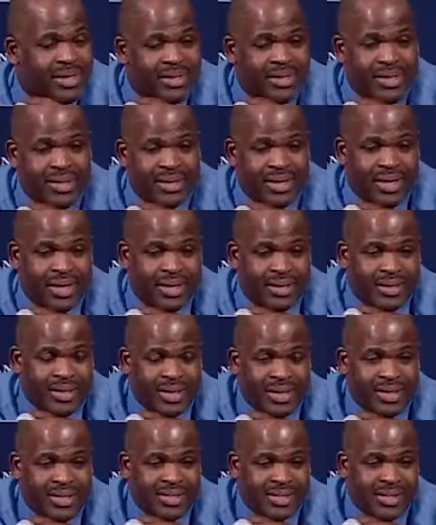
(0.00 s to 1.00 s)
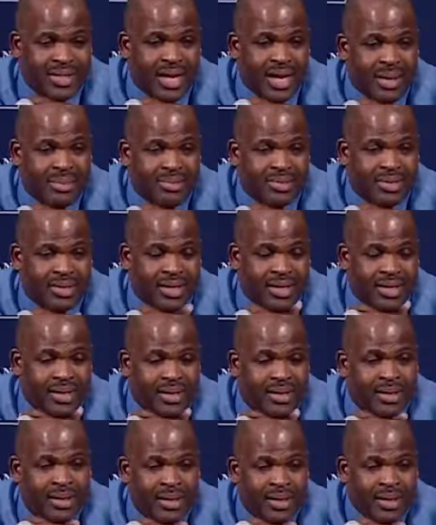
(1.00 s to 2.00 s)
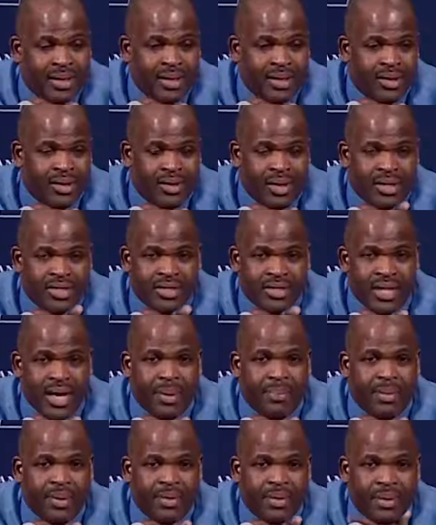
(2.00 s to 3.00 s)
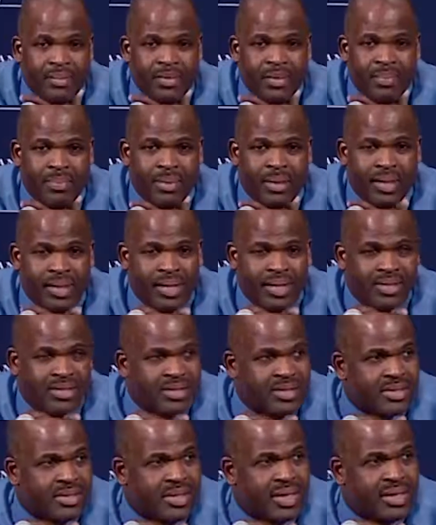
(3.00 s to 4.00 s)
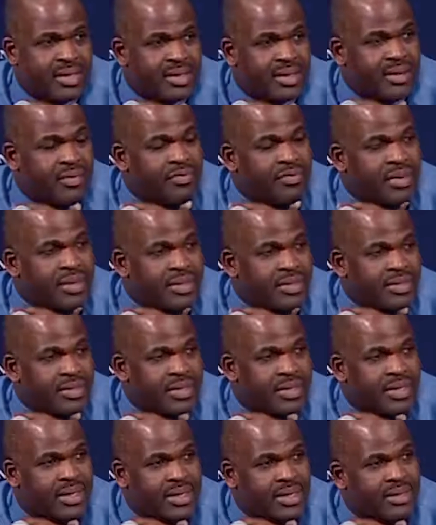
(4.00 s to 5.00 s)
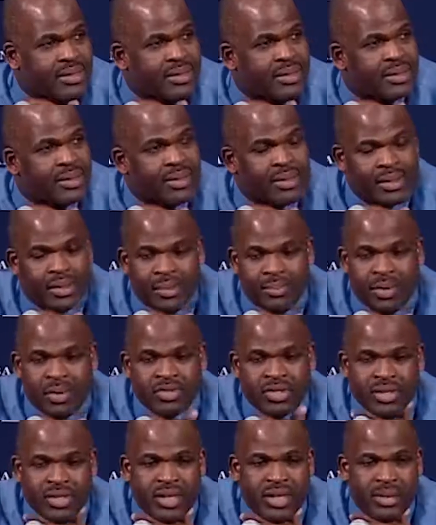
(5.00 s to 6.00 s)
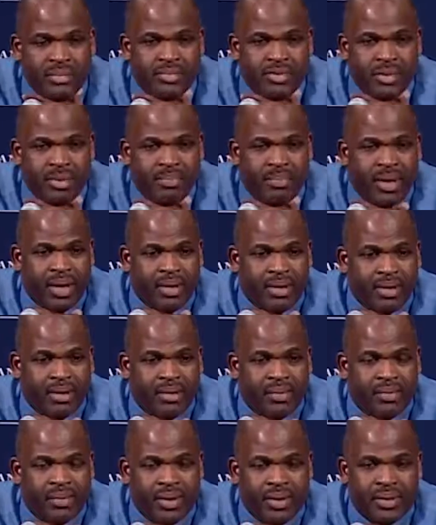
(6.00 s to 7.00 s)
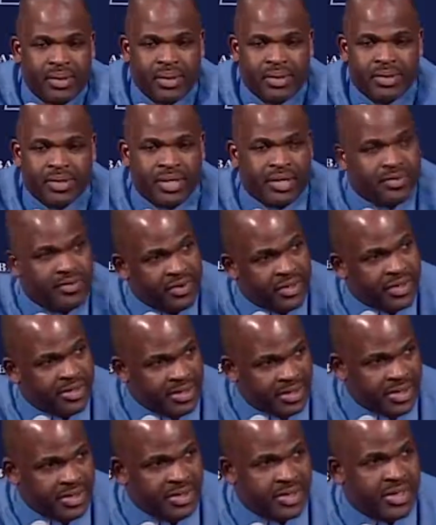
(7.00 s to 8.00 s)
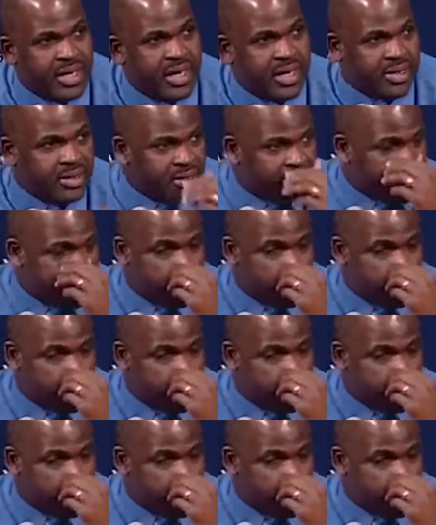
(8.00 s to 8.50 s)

I mean, again, getting stops. You're not stopping them. You're playing against a set defense, and most teams are better when their defense is set.